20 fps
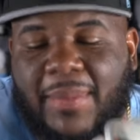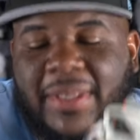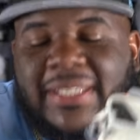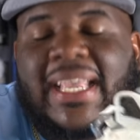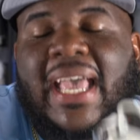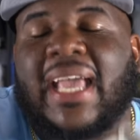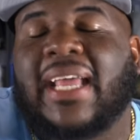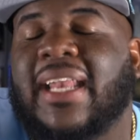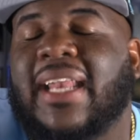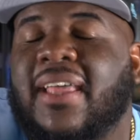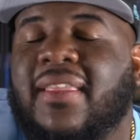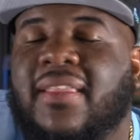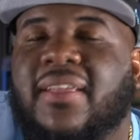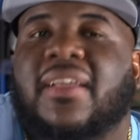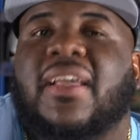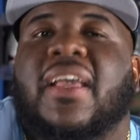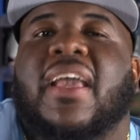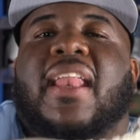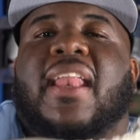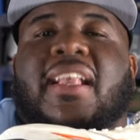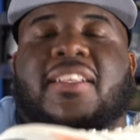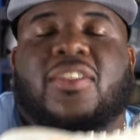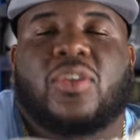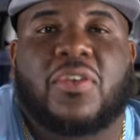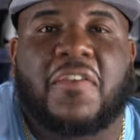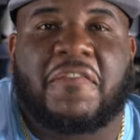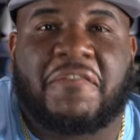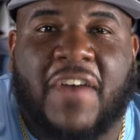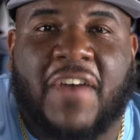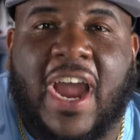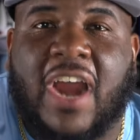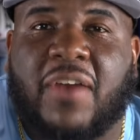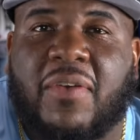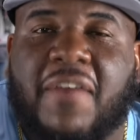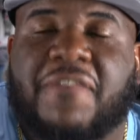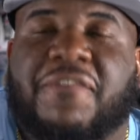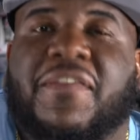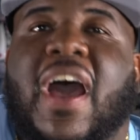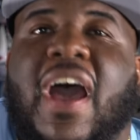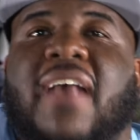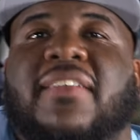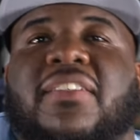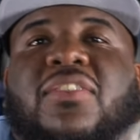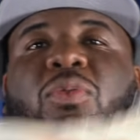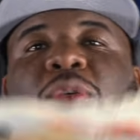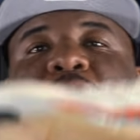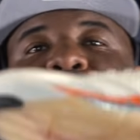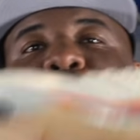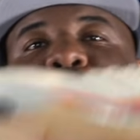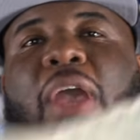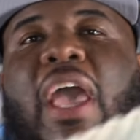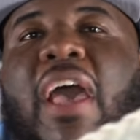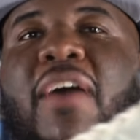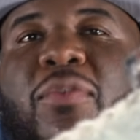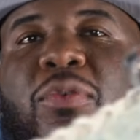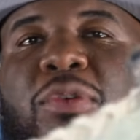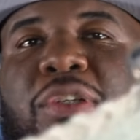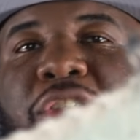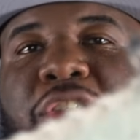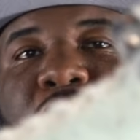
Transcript: exact leather that's on the Fire Red 5s is what you have on this